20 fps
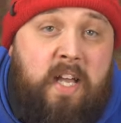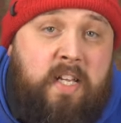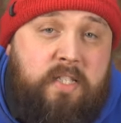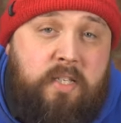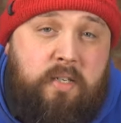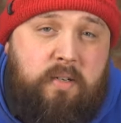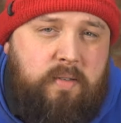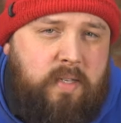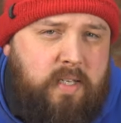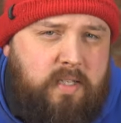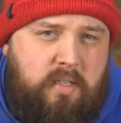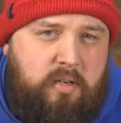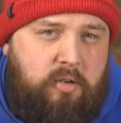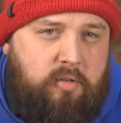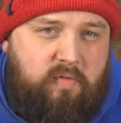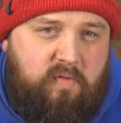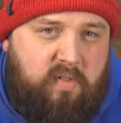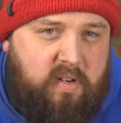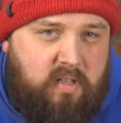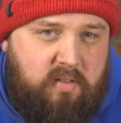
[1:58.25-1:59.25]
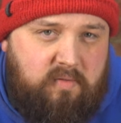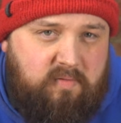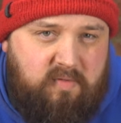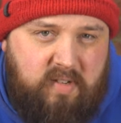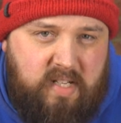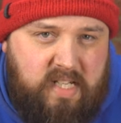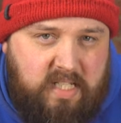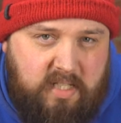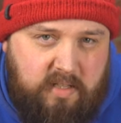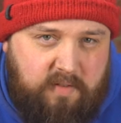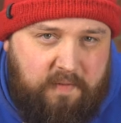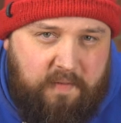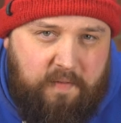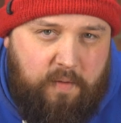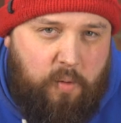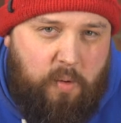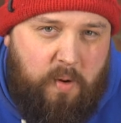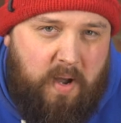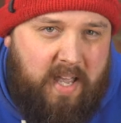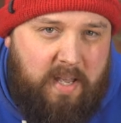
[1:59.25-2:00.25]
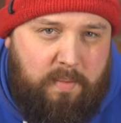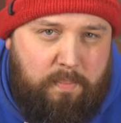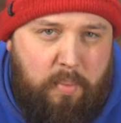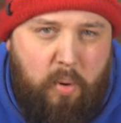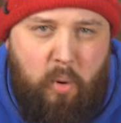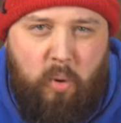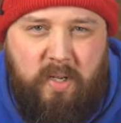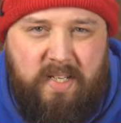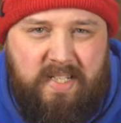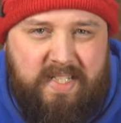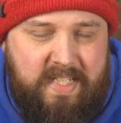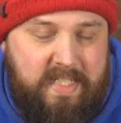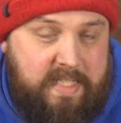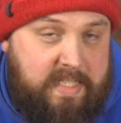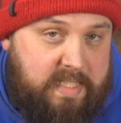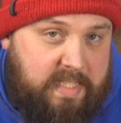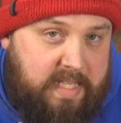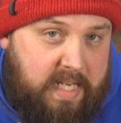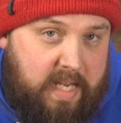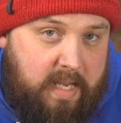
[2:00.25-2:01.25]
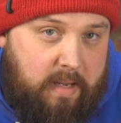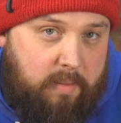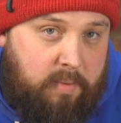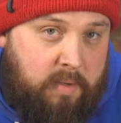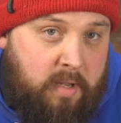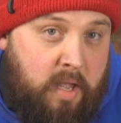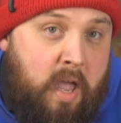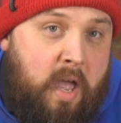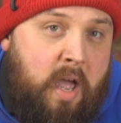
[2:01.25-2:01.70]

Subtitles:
so there's no real reason for a pointed tip.